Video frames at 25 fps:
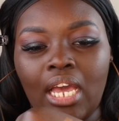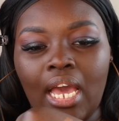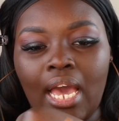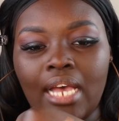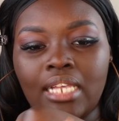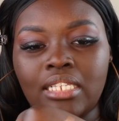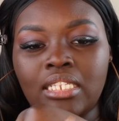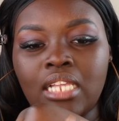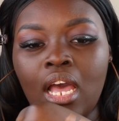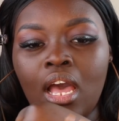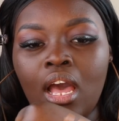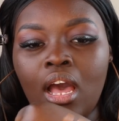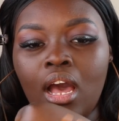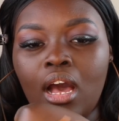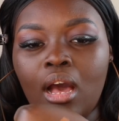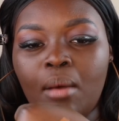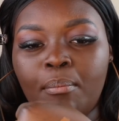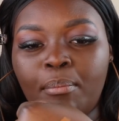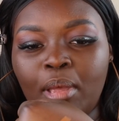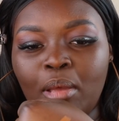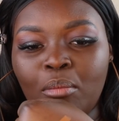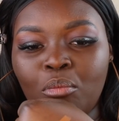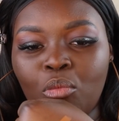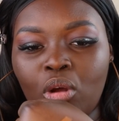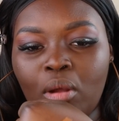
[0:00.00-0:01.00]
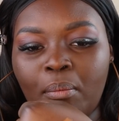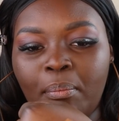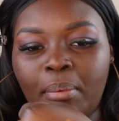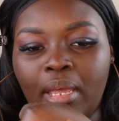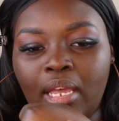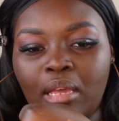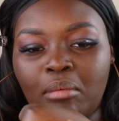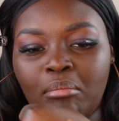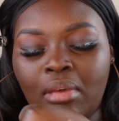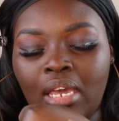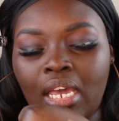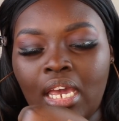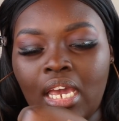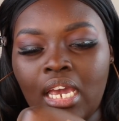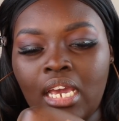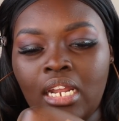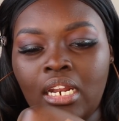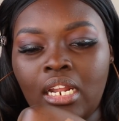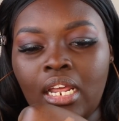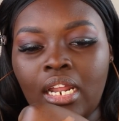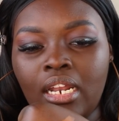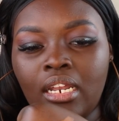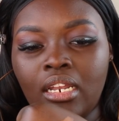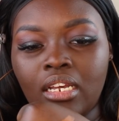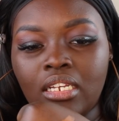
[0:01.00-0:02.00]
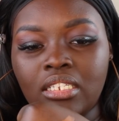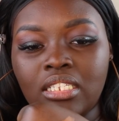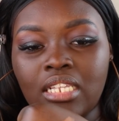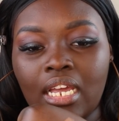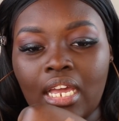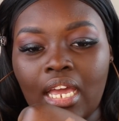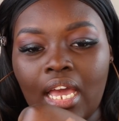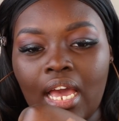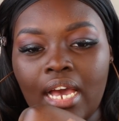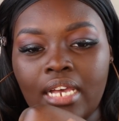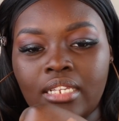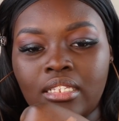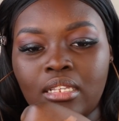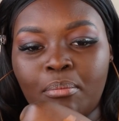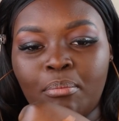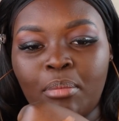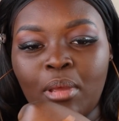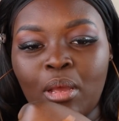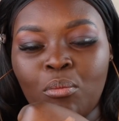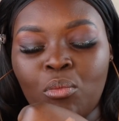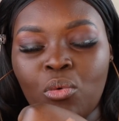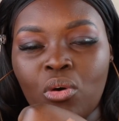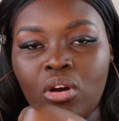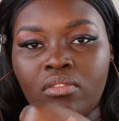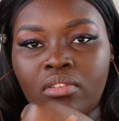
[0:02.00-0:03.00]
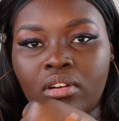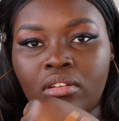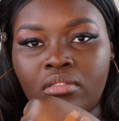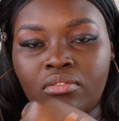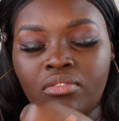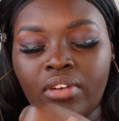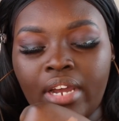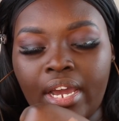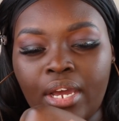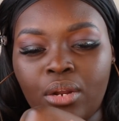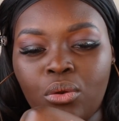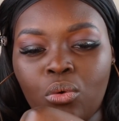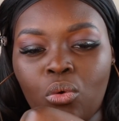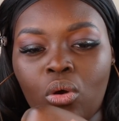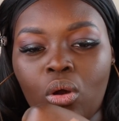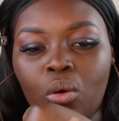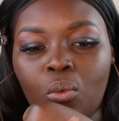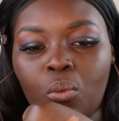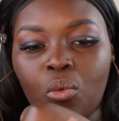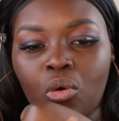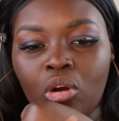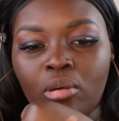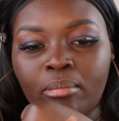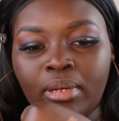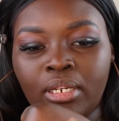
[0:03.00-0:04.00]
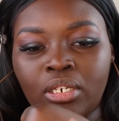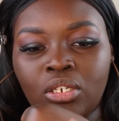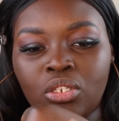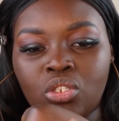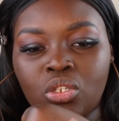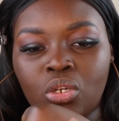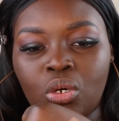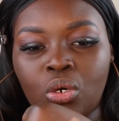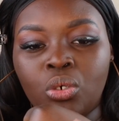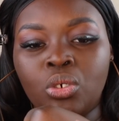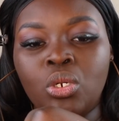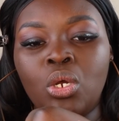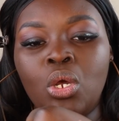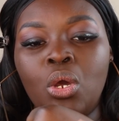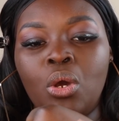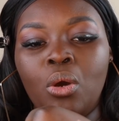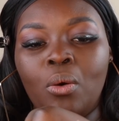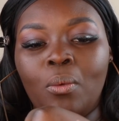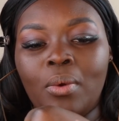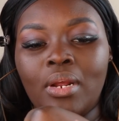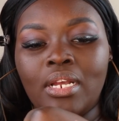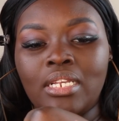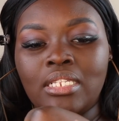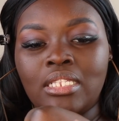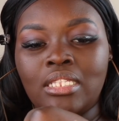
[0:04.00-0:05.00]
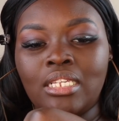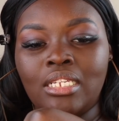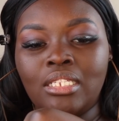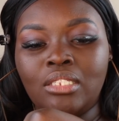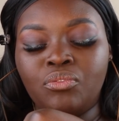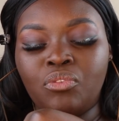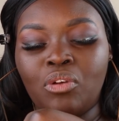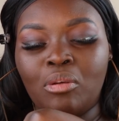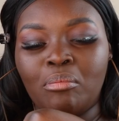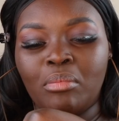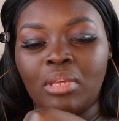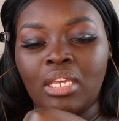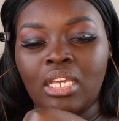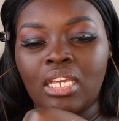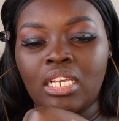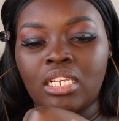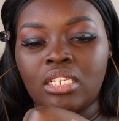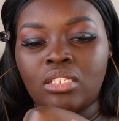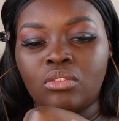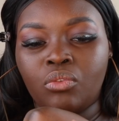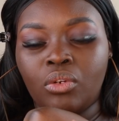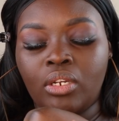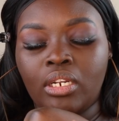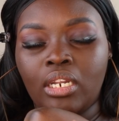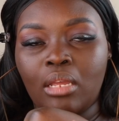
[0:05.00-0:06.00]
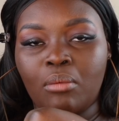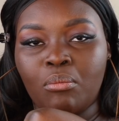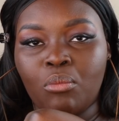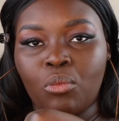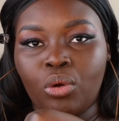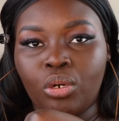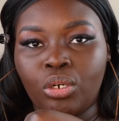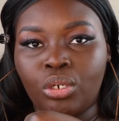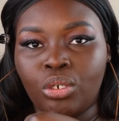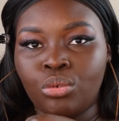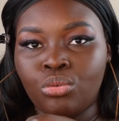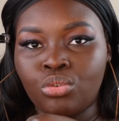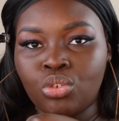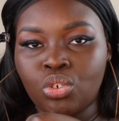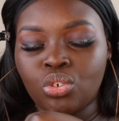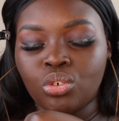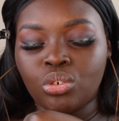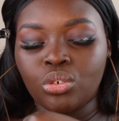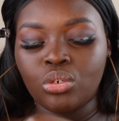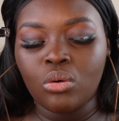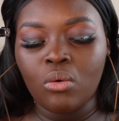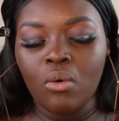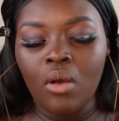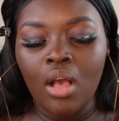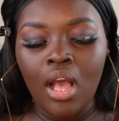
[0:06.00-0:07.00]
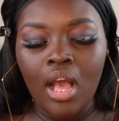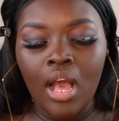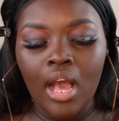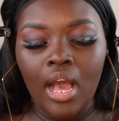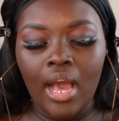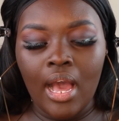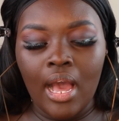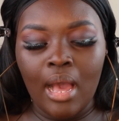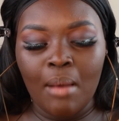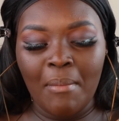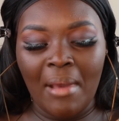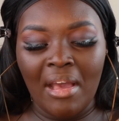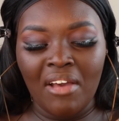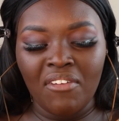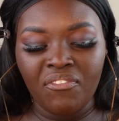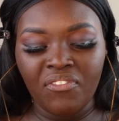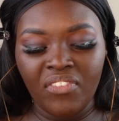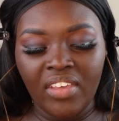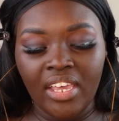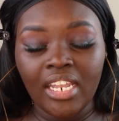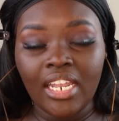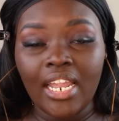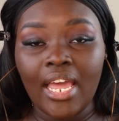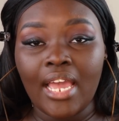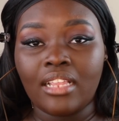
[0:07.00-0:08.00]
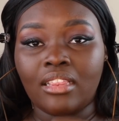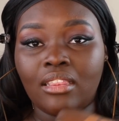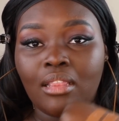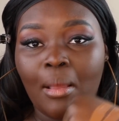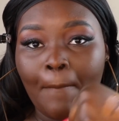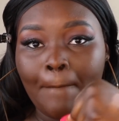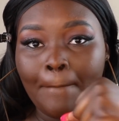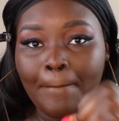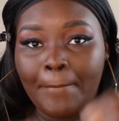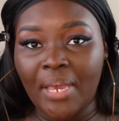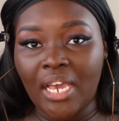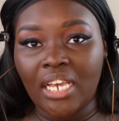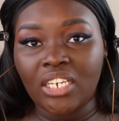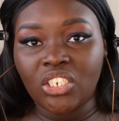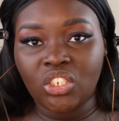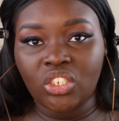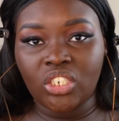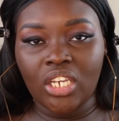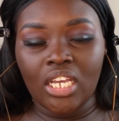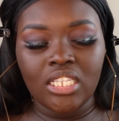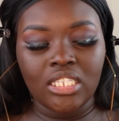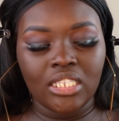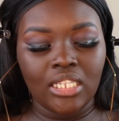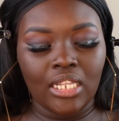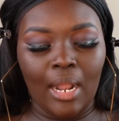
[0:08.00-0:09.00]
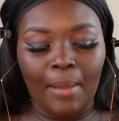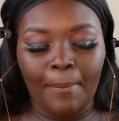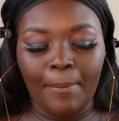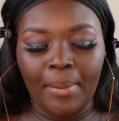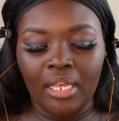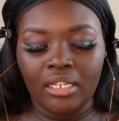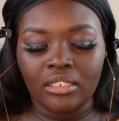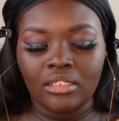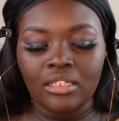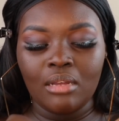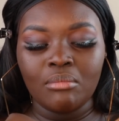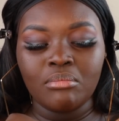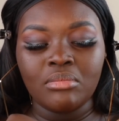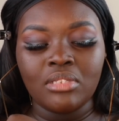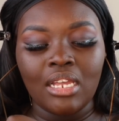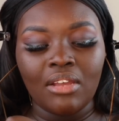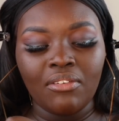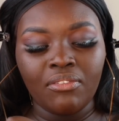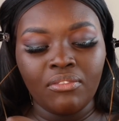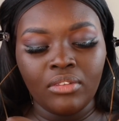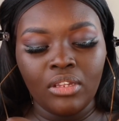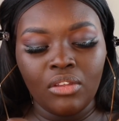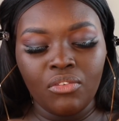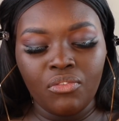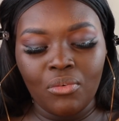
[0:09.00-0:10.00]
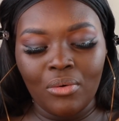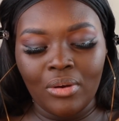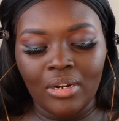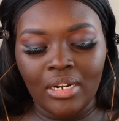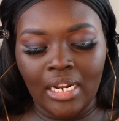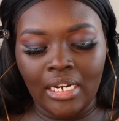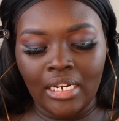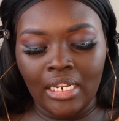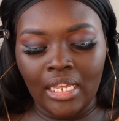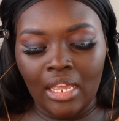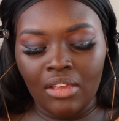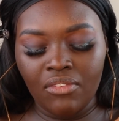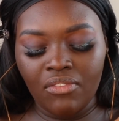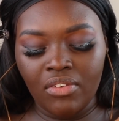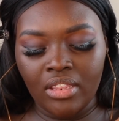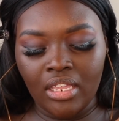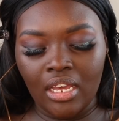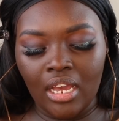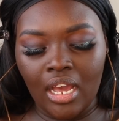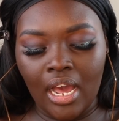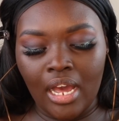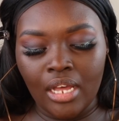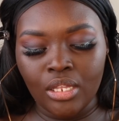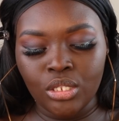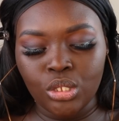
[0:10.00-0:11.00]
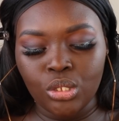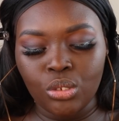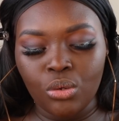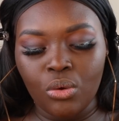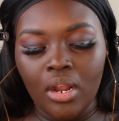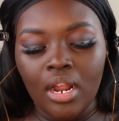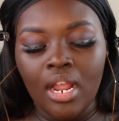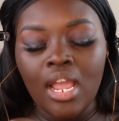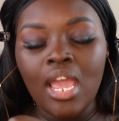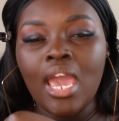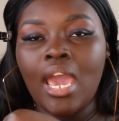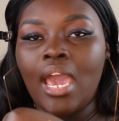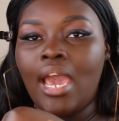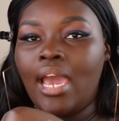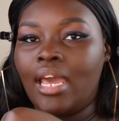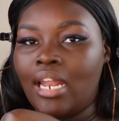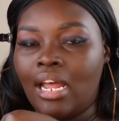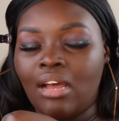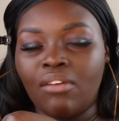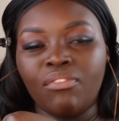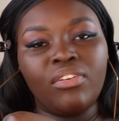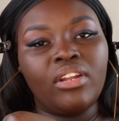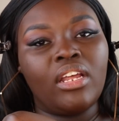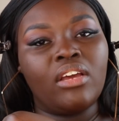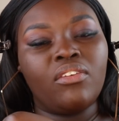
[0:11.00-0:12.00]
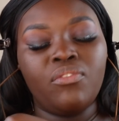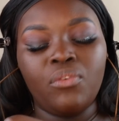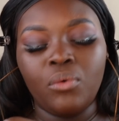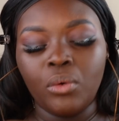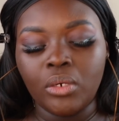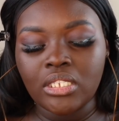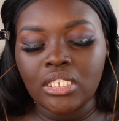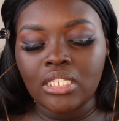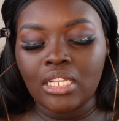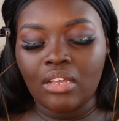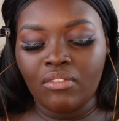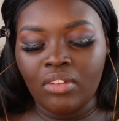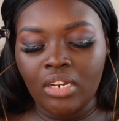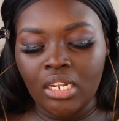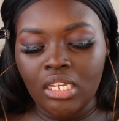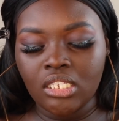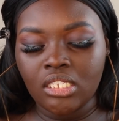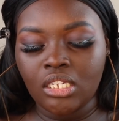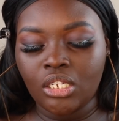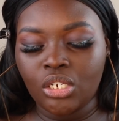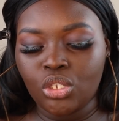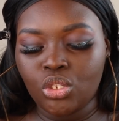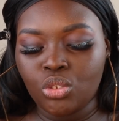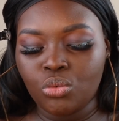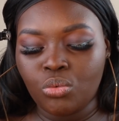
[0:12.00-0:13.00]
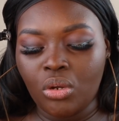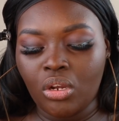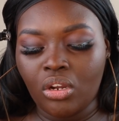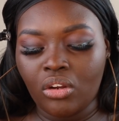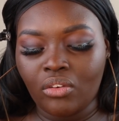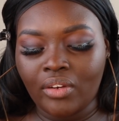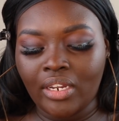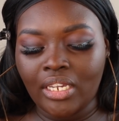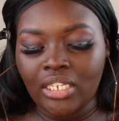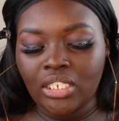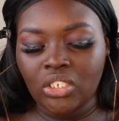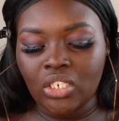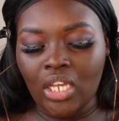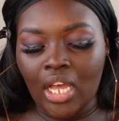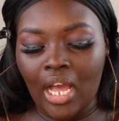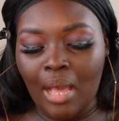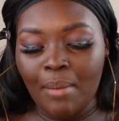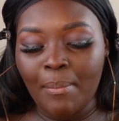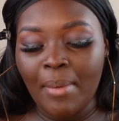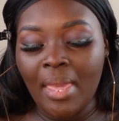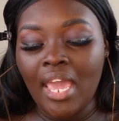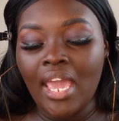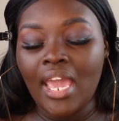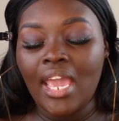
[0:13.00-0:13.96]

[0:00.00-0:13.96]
has a bit more pigment and it looks like it has a bit more of a red or a warm undertone, whereas this for me is reading more neutral. I feel like the best shades that I picked up, definitely 498 for the contour, and I feel like 470 is going to do a great job.